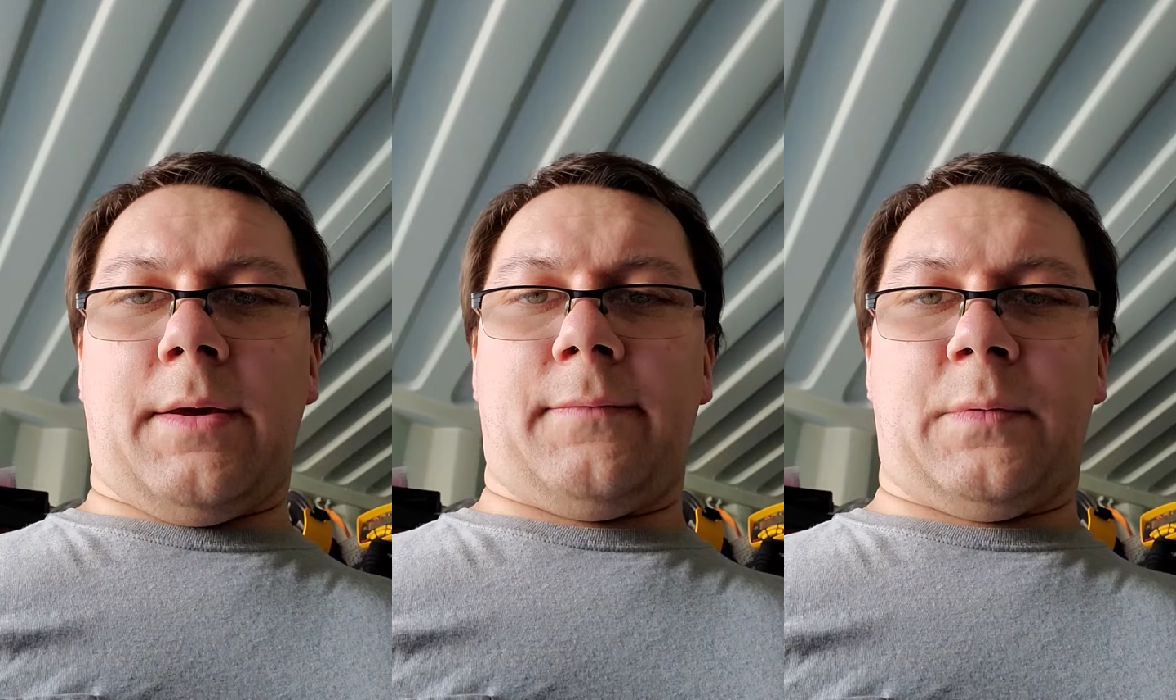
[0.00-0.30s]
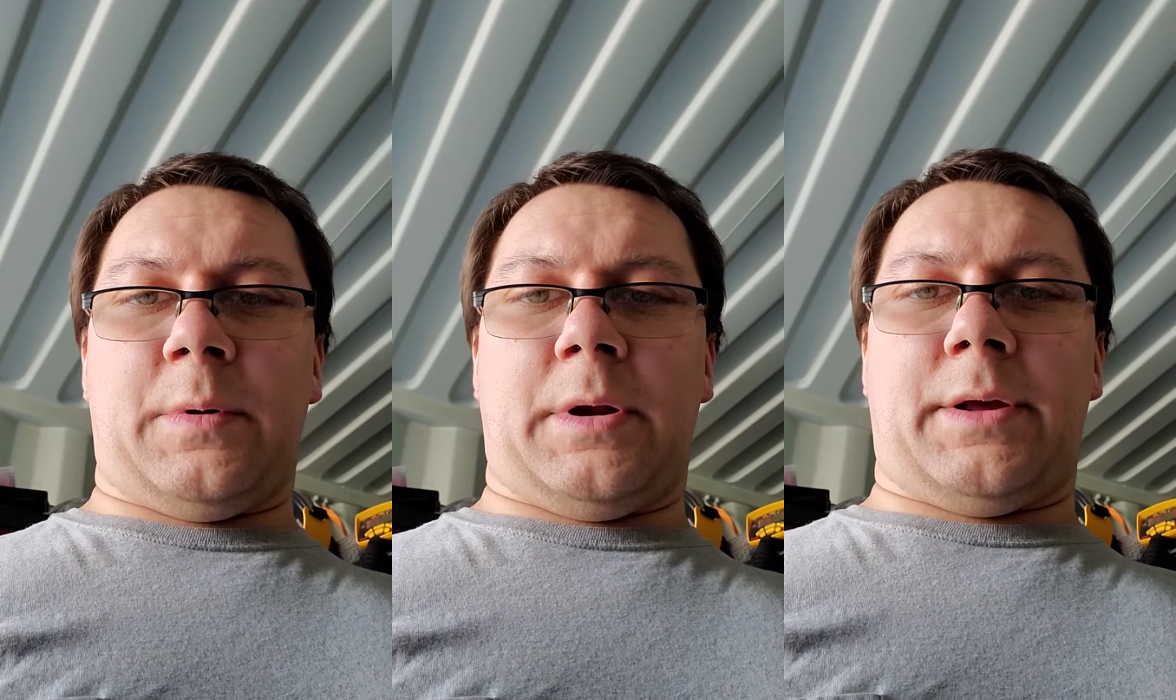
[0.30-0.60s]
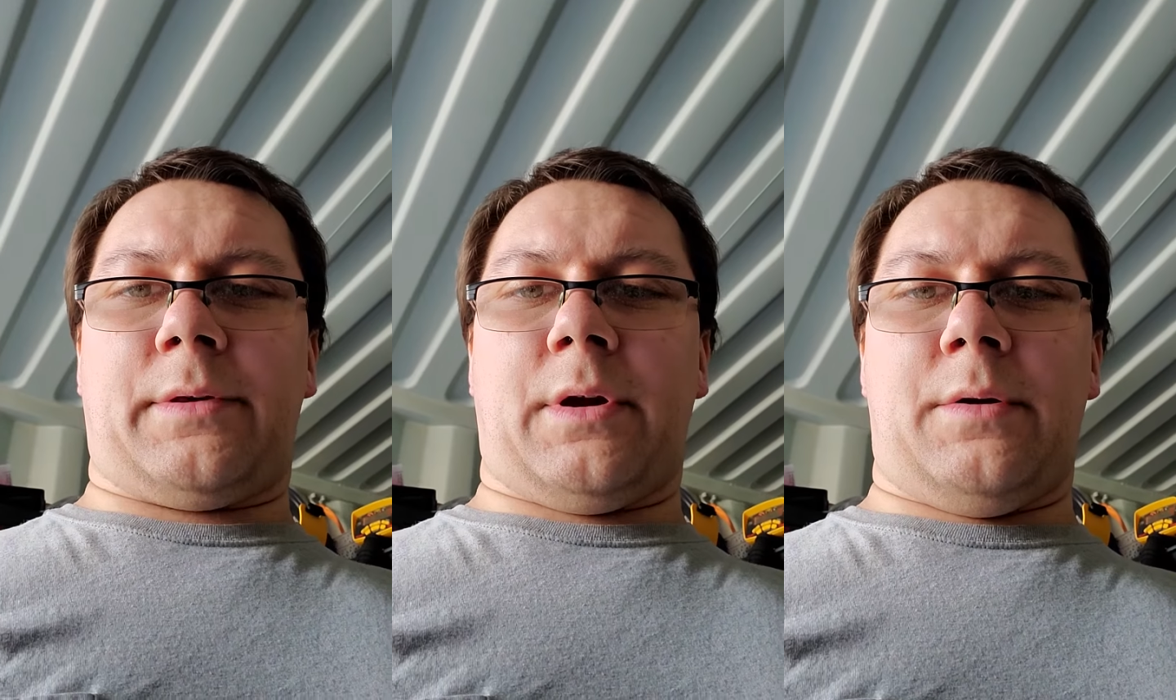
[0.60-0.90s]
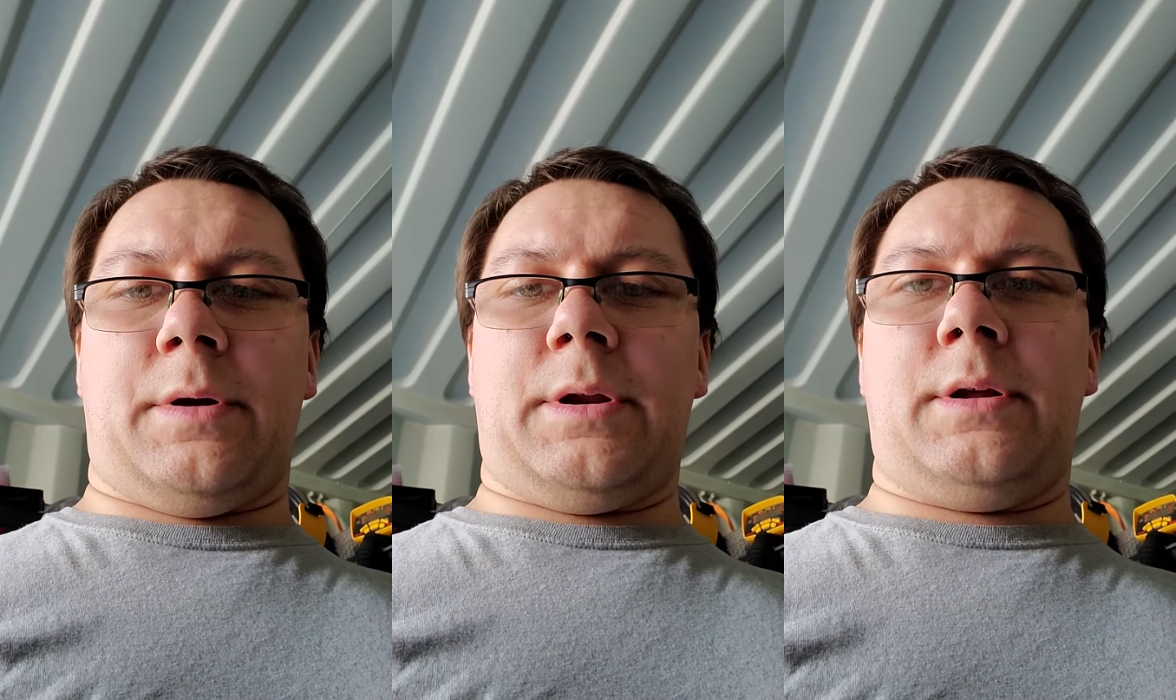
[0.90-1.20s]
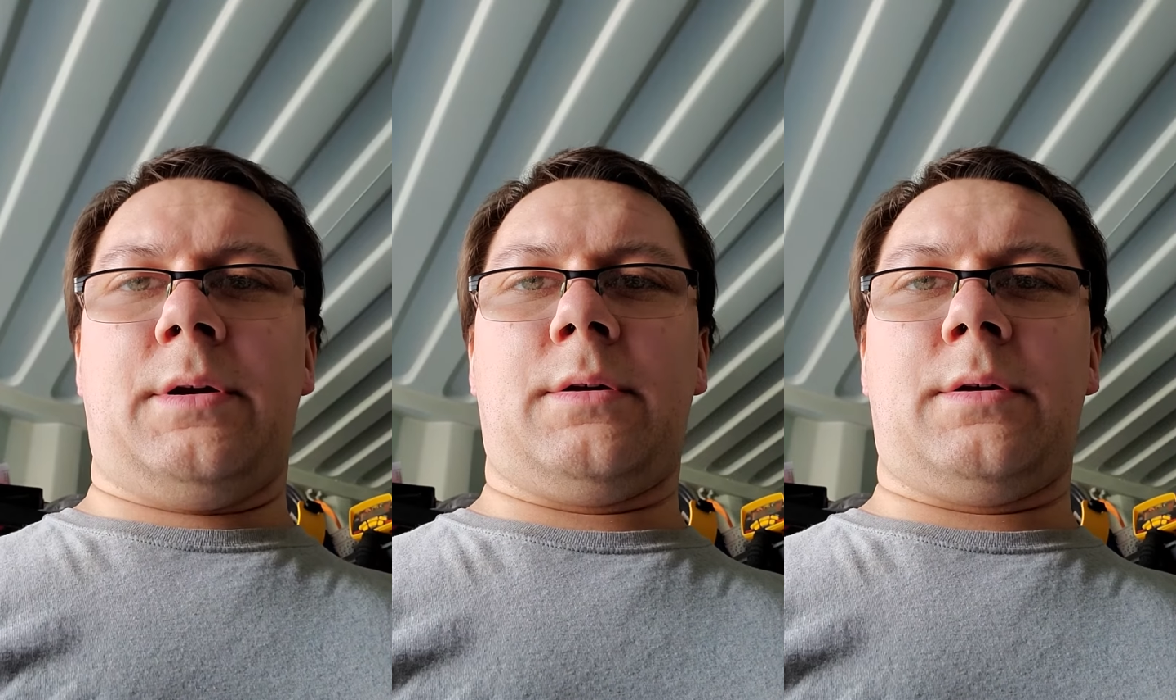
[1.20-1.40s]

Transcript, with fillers: Hey everyone, how's it going?